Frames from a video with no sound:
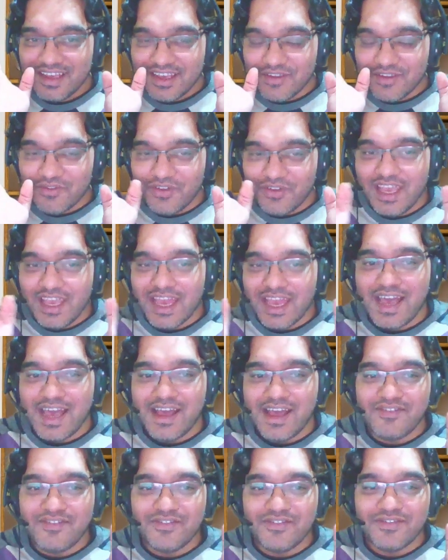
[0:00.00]
we
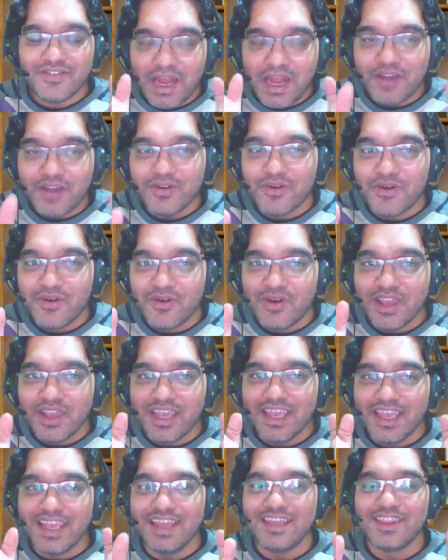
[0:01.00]
have Pato
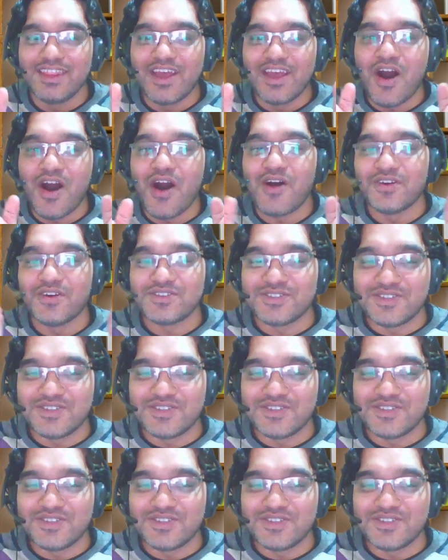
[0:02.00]
in the house